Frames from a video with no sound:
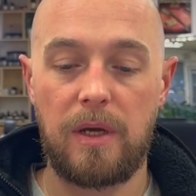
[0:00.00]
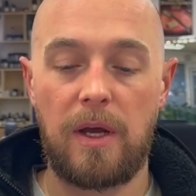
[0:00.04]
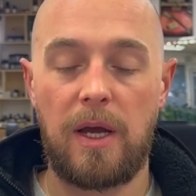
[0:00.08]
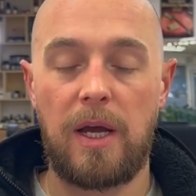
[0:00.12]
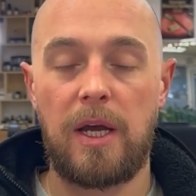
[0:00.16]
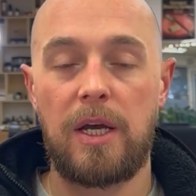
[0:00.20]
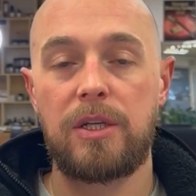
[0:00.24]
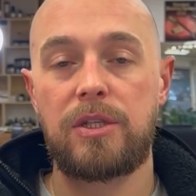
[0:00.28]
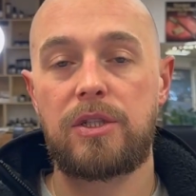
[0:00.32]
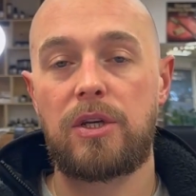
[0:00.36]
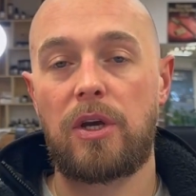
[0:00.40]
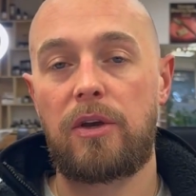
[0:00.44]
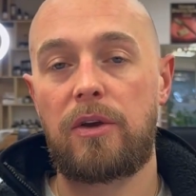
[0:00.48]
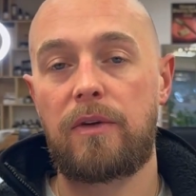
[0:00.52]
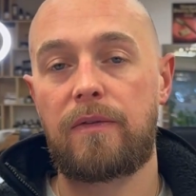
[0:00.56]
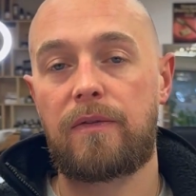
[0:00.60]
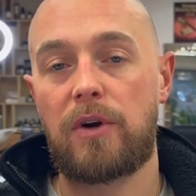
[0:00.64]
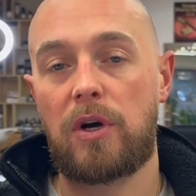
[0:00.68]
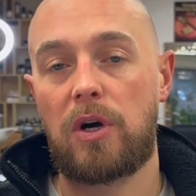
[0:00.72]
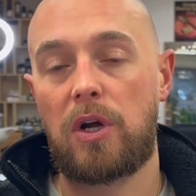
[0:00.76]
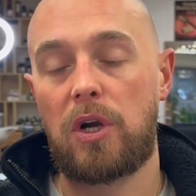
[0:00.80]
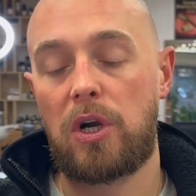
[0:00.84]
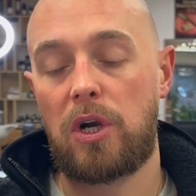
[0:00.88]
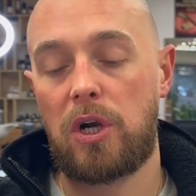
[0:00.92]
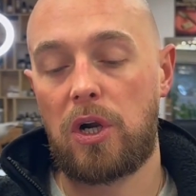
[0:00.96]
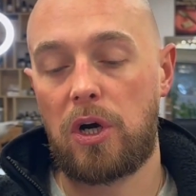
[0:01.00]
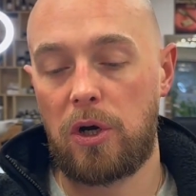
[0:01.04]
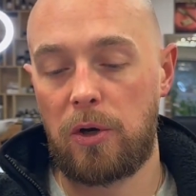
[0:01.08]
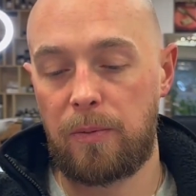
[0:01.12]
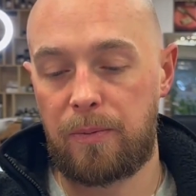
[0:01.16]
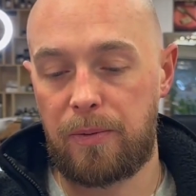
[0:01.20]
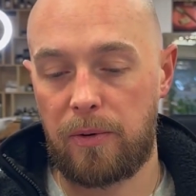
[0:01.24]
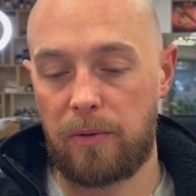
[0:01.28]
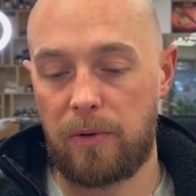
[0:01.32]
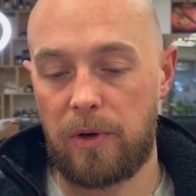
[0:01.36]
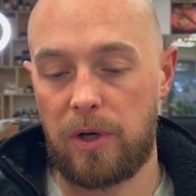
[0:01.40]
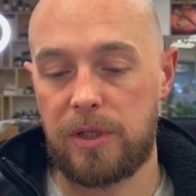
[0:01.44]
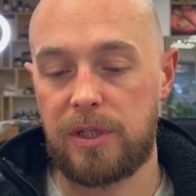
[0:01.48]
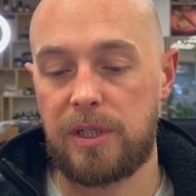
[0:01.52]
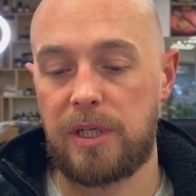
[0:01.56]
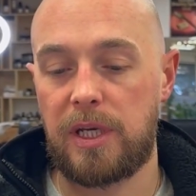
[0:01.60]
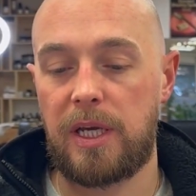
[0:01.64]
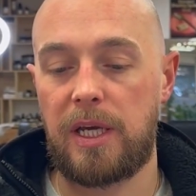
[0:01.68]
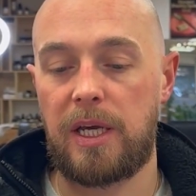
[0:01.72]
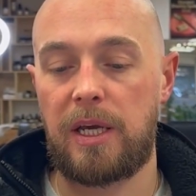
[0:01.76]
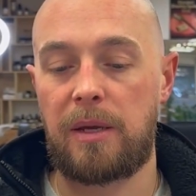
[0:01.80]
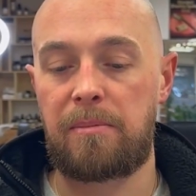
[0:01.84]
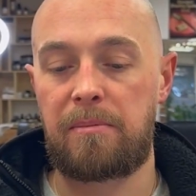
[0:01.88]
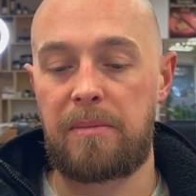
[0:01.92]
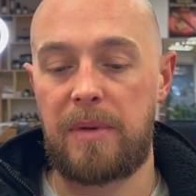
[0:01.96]
So you've got low
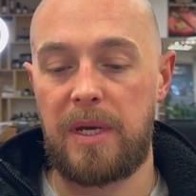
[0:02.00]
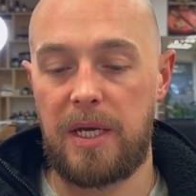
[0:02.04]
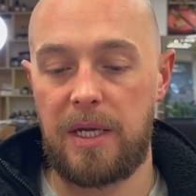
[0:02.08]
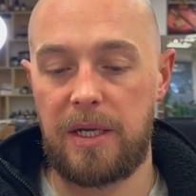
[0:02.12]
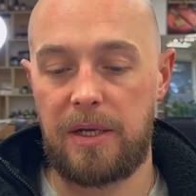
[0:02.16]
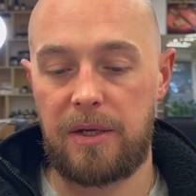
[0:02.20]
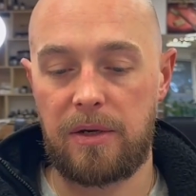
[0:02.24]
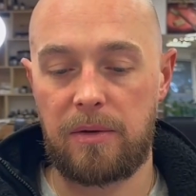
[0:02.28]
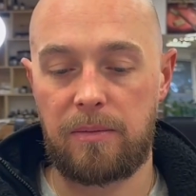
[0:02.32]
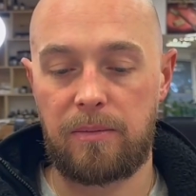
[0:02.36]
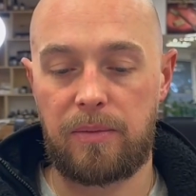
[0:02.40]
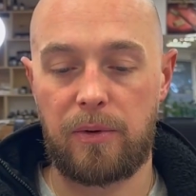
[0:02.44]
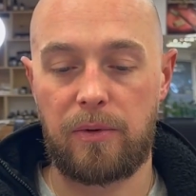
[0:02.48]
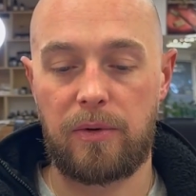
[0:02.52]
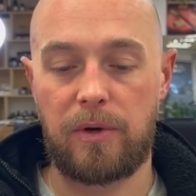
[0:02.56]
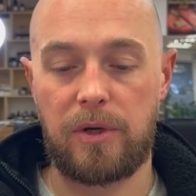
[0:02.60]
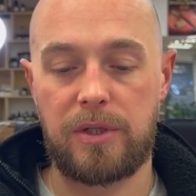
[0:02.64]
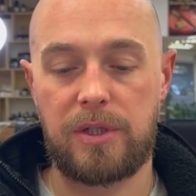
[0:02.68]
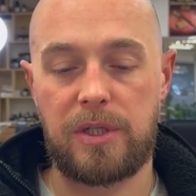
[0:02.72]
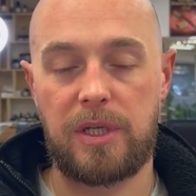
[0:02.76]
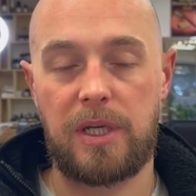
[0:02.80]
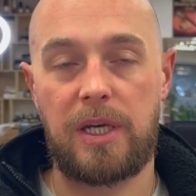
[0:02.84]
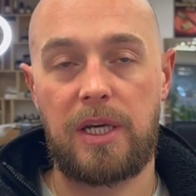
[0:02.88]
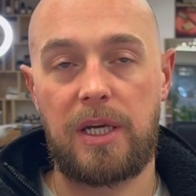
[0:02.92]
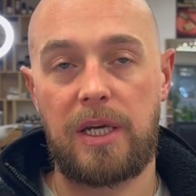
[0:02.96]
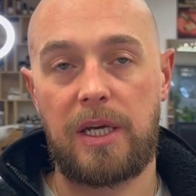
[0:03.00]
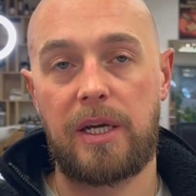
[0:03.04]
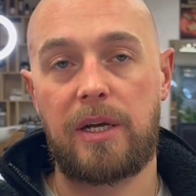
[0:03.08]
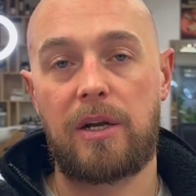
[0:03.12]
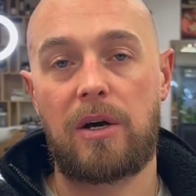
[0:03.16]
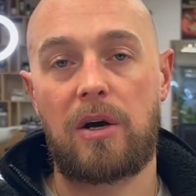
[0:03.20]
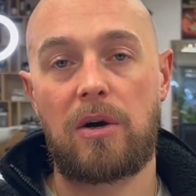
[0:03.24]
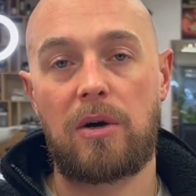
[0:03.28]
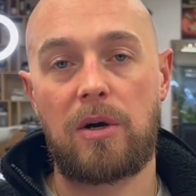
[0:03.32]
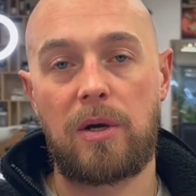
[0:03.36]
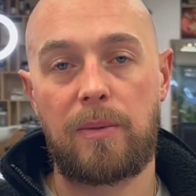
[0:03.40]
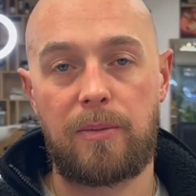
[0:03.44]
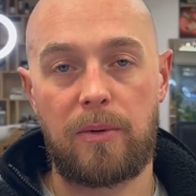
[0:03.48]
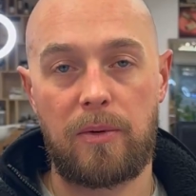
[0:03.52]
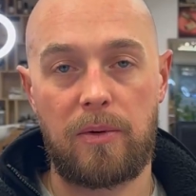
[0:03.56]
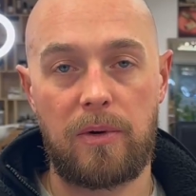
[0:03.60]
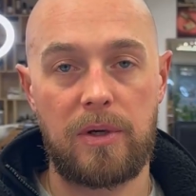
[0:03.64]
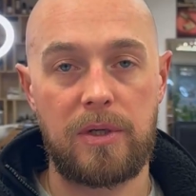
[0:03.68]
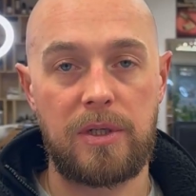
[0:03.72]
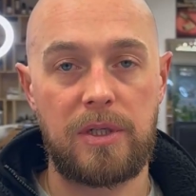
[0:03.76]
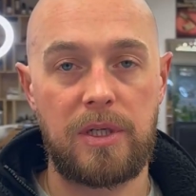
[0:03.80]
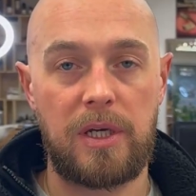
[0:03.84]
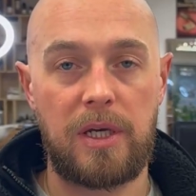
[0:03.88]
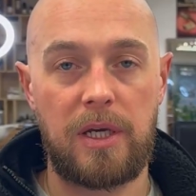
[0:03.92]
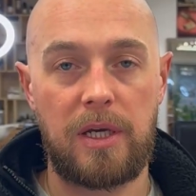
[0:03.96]
porosity, medium porosity, and high
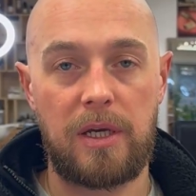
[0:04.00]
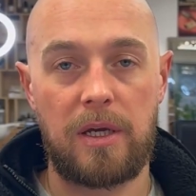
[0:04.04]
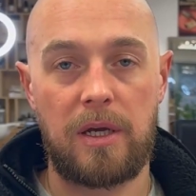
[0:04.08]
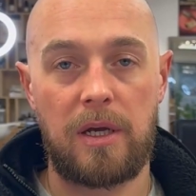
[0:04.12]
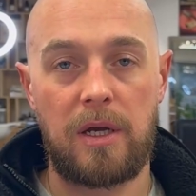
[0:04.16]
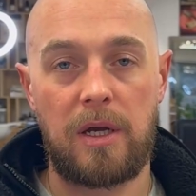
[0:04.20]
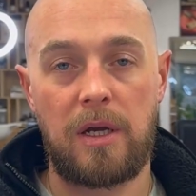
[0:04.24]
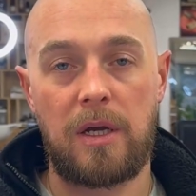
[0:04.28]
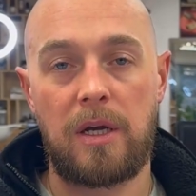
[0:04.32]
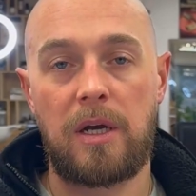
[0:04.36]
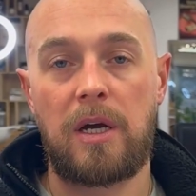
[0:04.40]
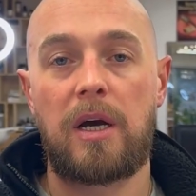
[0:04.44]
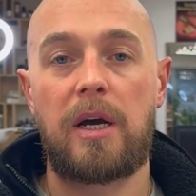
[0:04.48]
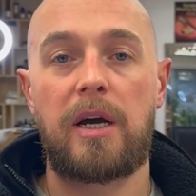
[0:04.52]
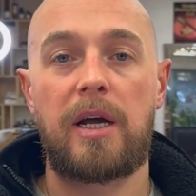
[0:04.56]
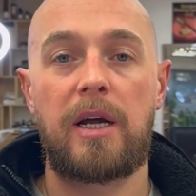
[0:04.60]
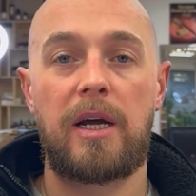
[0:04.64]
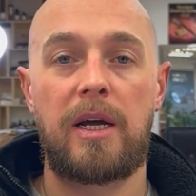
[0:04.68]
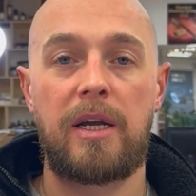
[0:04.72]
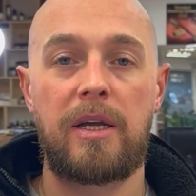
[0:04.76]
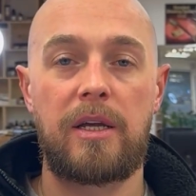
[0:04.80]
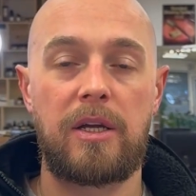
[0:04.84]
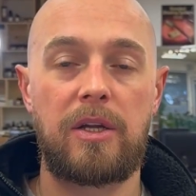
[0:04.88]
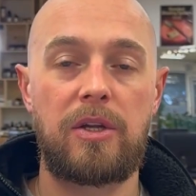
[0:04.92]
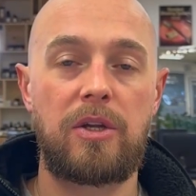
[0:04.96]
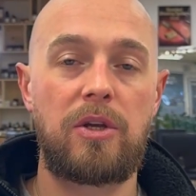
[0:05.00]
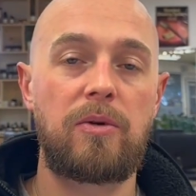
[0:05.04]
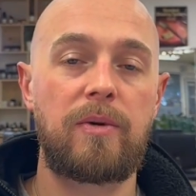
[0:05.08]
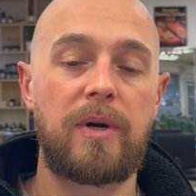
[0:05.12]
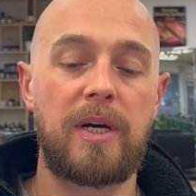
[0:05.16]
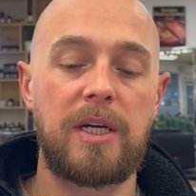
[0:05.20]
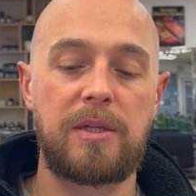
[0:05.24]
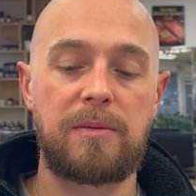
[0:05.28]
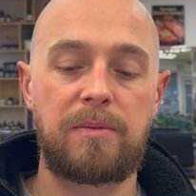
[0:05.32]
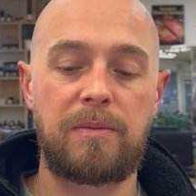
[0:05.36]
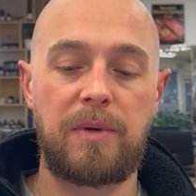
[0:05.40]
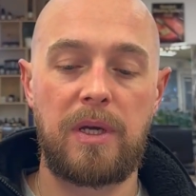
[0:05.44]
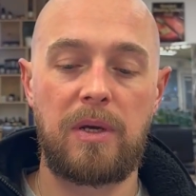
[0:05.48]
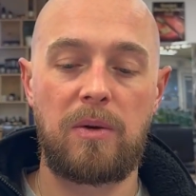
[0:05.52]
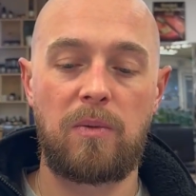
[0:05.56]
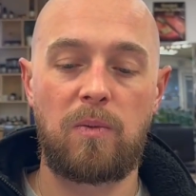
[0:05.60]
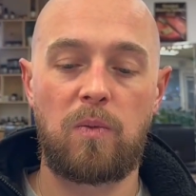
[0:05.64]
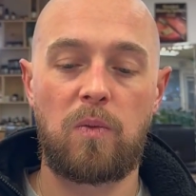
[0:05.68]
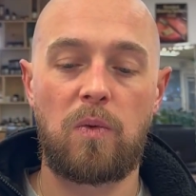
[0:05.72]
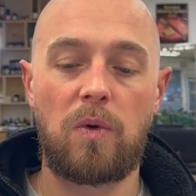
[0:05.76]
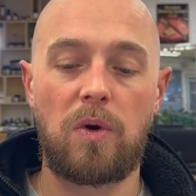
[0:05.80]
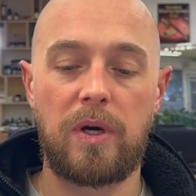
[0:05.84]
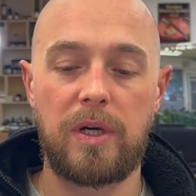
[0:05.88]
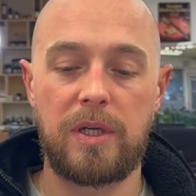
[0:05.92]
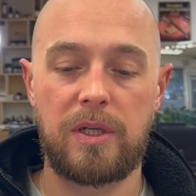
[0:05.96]
porosity. And you asked me,
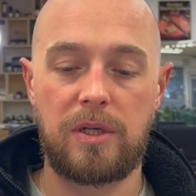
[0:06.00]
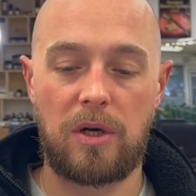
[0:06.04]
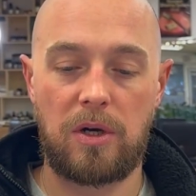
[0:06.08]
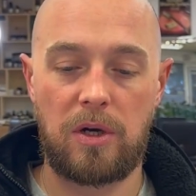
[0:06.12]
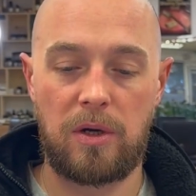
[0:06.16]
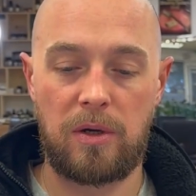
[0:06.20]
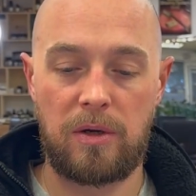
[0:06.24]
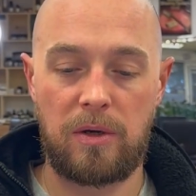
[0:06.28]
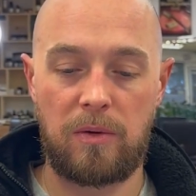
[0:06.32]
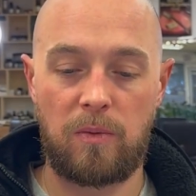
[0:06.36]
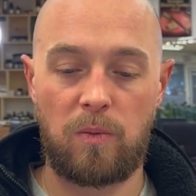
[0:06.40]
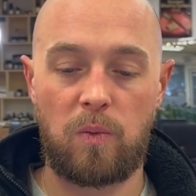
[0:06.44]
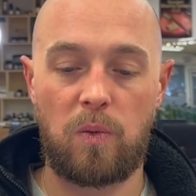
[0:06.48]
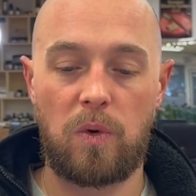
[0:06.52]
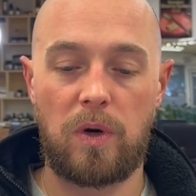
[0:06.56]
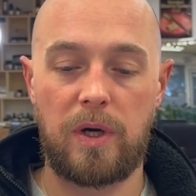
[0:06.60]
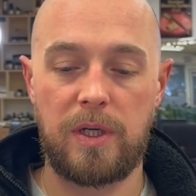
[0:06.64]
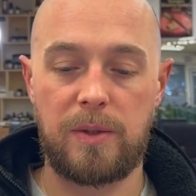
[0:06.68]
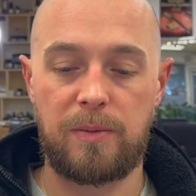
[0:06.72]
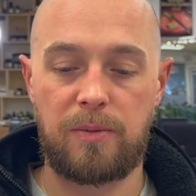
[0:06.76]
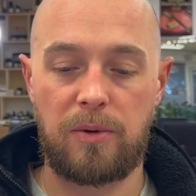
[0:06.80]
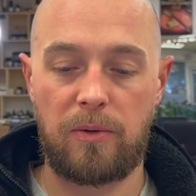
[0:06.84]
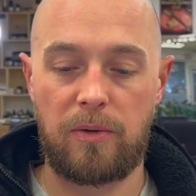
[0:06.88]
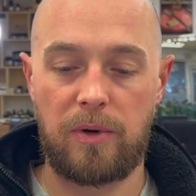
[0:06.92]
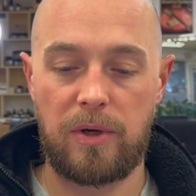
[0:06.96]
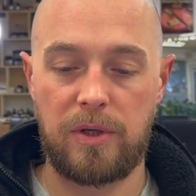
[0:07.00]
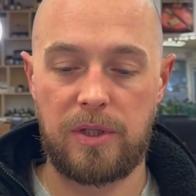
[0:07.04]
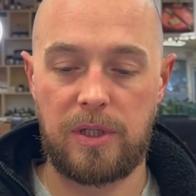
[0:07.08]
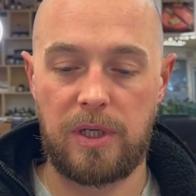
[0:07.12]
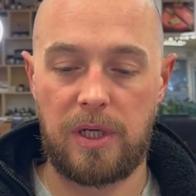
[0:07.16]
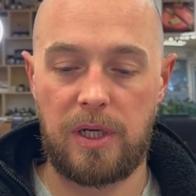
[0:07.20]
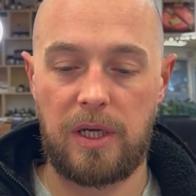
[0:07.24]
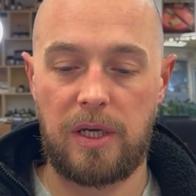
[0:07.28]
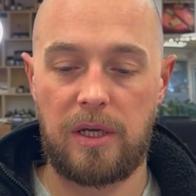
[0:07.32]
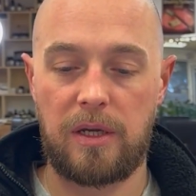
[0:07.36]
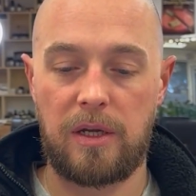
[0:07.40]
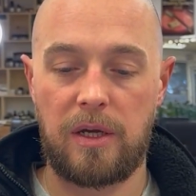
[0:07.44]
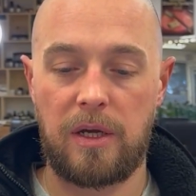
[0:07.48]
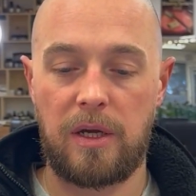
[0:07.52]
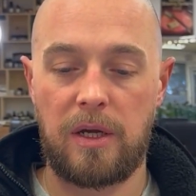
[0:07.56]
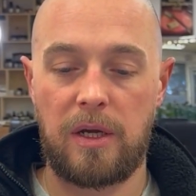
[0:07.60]
what is porosity?